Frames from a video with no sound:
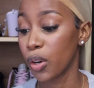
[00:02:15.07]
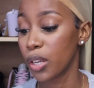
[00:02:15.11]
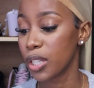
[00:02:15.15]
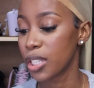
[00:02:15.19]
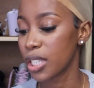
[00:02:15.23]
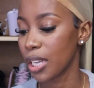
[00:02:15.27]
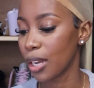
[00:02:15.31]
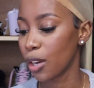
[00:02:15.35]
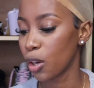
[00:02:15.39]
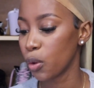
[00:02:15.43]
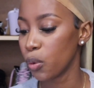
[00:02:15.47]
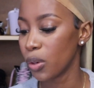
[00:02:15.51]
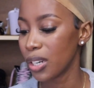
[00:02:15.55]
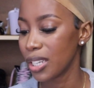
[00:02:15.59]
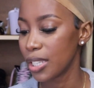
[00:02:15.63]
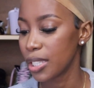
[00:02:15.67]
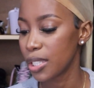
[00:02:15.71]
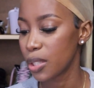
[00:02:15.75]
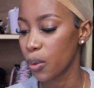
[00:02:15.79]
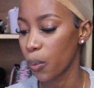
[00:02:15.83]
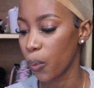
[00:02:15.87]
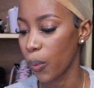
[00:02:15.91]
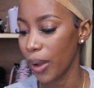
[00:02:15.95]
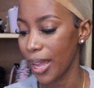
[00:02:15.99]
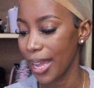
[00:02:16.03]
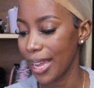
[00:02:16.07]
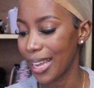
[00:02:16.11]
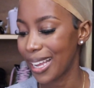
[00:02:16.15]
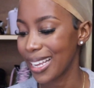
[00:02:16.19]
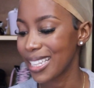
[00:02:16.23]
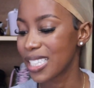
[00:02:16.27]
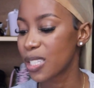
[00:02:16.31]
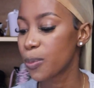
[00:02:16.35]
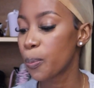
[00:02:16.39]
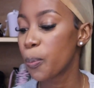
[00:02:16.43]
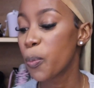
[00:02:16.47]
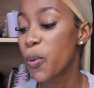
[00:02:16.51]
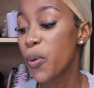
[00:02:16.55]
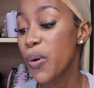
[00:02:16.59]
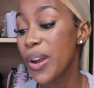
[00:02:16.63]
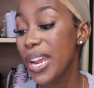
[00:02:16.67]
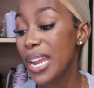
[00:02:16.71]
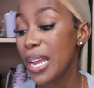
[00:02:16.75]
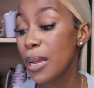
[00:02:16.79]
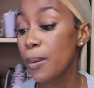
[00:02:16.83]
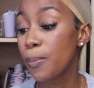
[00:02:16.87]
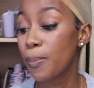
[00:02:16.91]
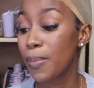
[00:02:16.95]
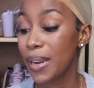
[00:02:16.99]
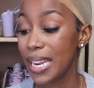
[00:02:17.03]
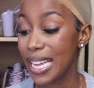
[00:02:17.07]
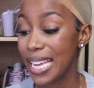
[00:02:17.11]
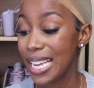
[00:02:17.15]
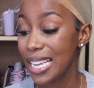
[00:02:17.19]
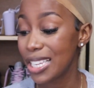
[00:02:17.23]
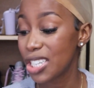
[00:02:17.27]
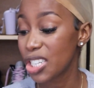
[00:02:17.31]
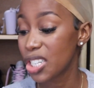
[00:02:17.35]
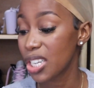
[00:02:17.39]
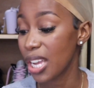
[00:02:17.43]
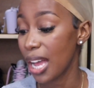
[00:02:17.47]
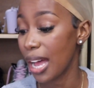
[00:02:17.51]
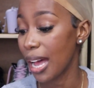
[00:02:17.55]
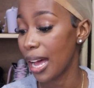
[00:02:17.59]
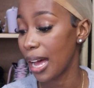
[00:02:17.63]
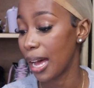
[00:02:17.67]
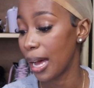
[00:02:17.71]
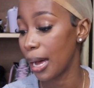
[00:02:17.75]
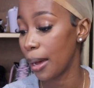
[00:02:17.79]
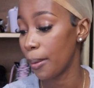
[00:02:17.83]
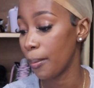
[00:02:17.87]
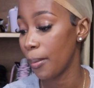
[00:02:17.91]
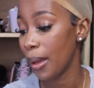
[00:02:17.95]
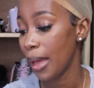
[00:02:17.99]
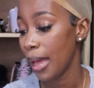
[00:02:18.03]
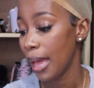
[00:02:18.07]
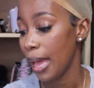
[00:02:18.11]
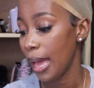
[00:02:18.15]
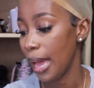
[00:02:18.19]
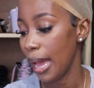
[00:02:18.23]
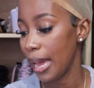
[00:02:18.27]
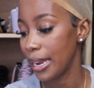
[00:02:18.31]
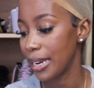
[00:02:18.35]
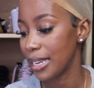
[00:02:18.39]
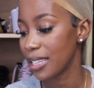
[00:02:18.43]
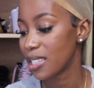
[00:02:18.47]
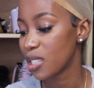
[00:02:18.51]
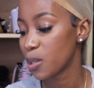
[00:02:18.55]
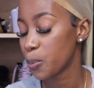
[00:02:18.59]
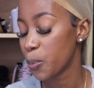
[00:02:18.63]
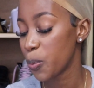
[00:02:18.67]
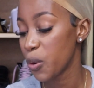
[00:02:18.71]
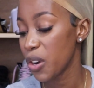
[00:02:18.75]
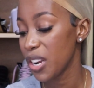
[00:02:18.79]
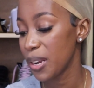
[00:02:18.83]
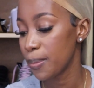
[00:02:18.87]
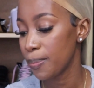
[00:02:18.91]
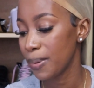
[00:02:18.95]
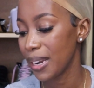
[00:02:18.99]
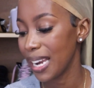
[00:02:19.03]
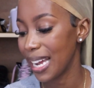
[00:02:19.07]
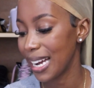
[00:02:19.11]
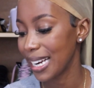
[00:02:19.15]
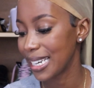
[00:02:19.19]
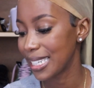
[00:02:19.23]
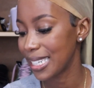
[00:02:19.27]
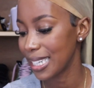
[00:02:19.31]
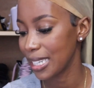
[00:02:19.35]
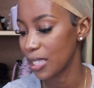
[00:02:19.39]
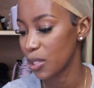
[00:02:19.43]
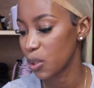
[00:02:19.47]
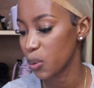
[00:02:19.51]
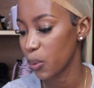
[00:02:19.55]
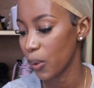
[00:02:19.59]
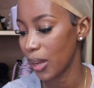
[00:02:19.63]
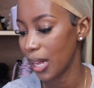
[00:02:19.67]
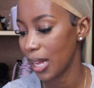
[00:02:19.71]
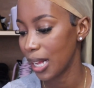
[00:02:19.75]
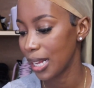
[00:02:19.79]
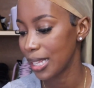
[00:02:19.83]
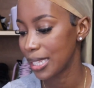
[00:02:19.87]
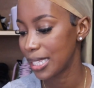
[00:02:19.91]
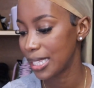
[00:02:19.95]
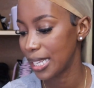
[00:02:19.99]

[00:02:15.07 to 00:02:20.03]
It's a glueless wig. It's pre-bleach and it's pre-plucked as well.